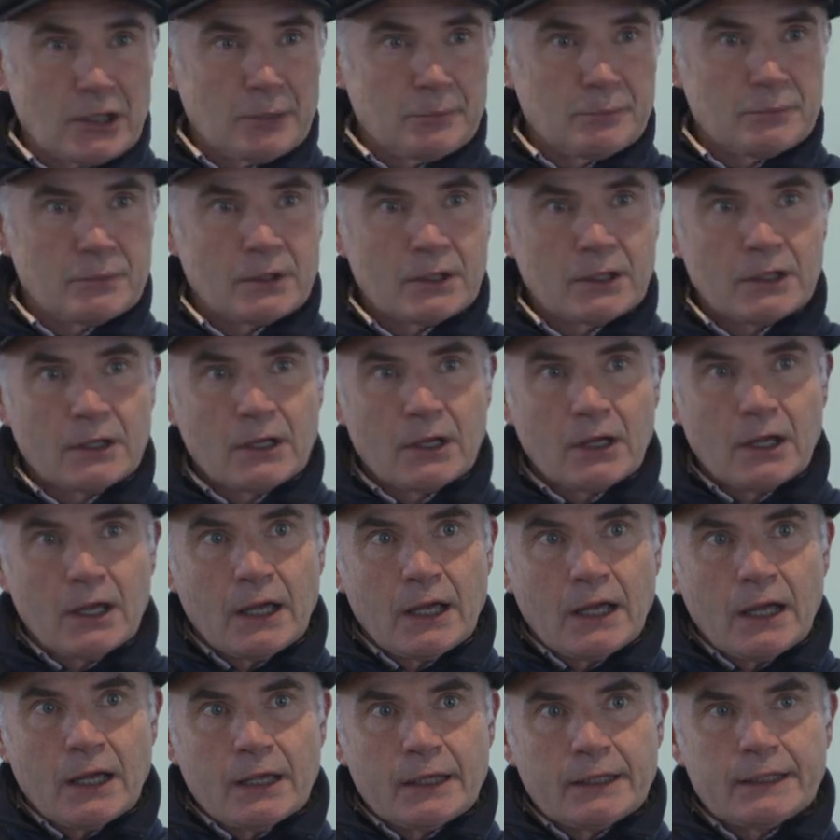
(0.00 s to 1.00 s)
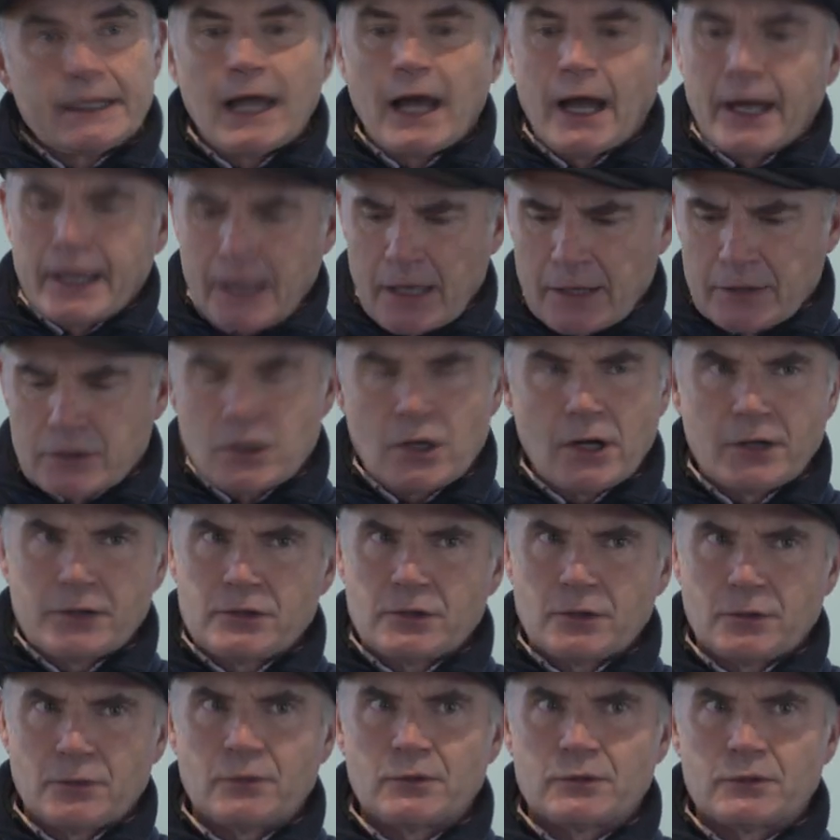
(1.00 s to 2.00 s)
you do all that yourself, don't you? Yeah, I, I do. I
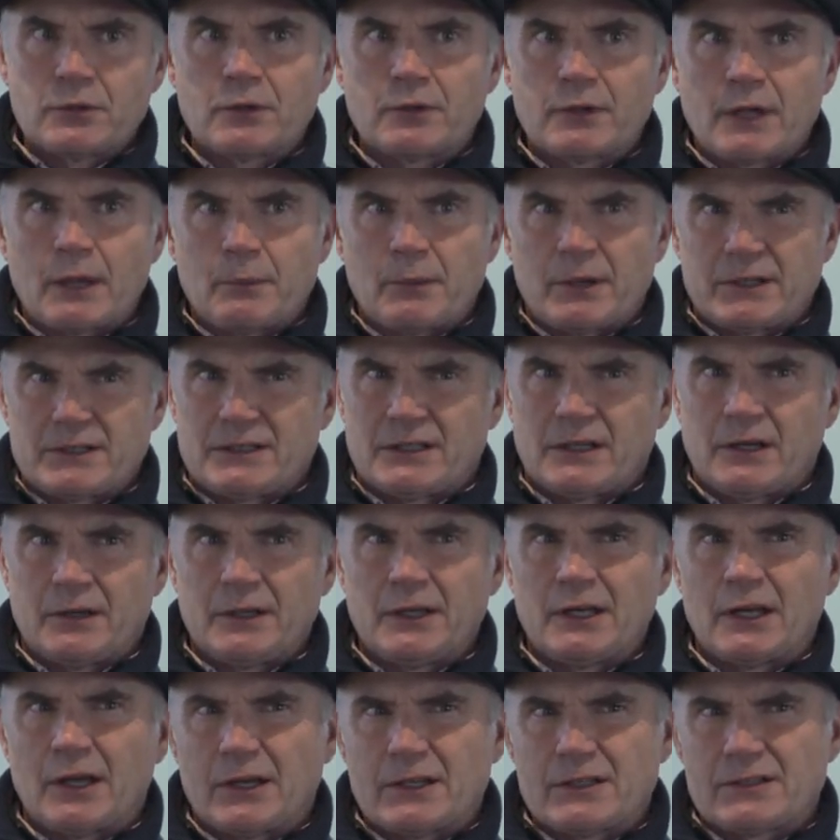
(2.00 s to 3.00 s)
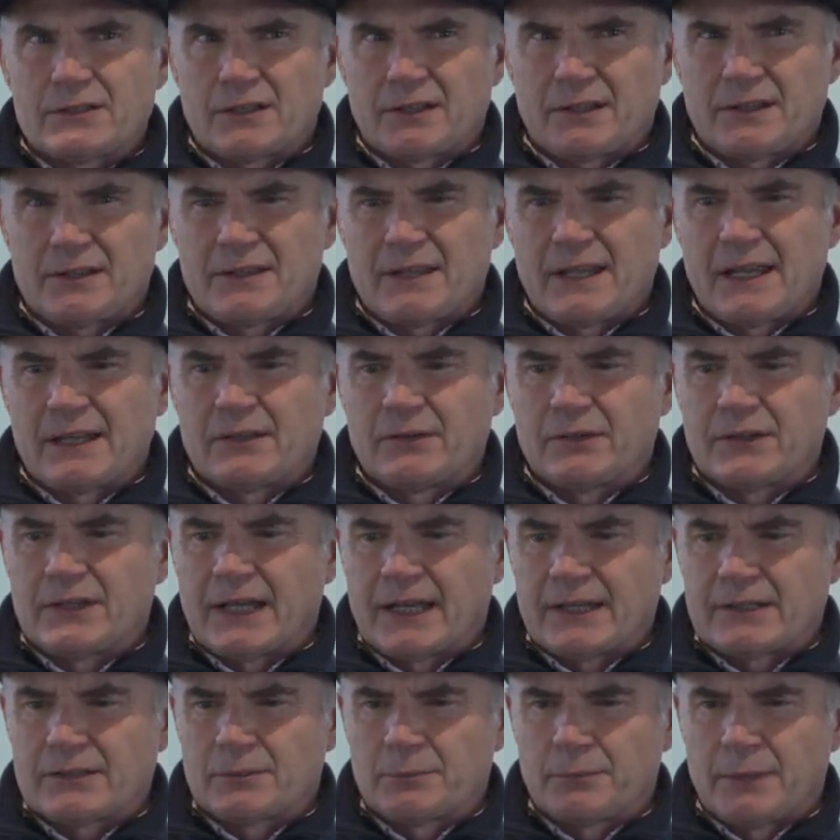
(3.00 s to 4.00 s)
do, yeah. do that myself. You know, it's like at the end of the
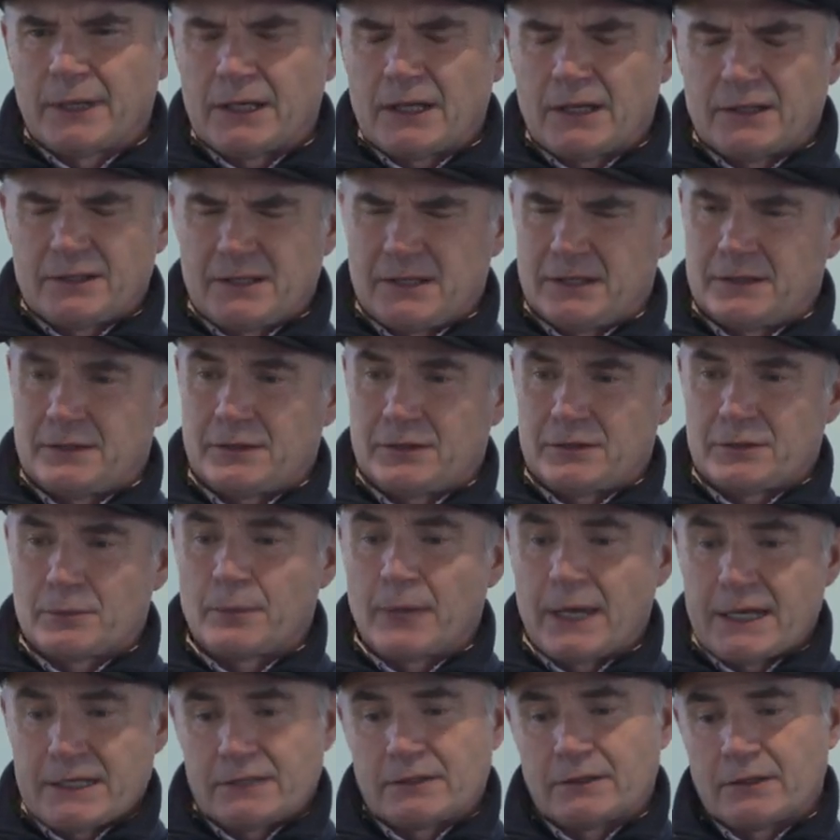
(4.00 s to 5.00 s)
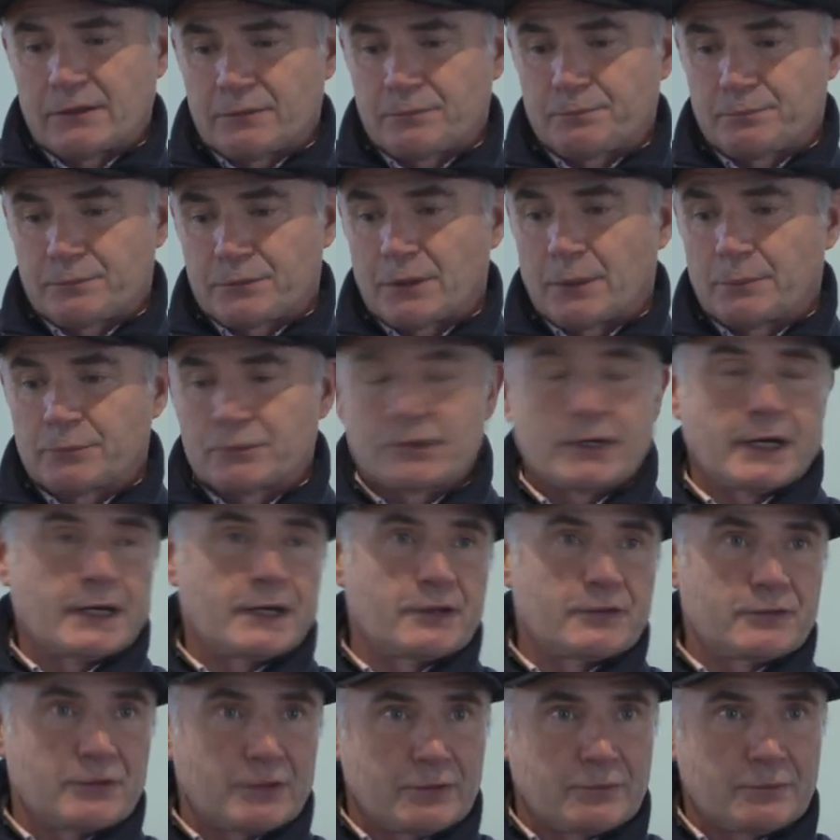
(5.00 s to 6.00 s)
day, it's, ama- it's amazing. There's some
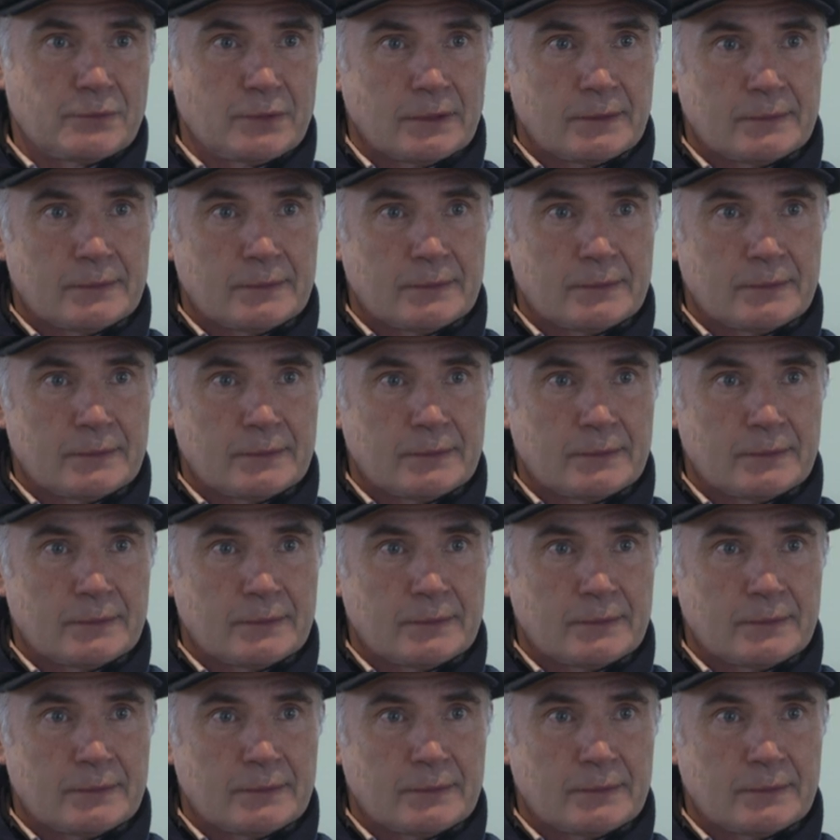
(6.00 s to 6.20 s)
trainers that.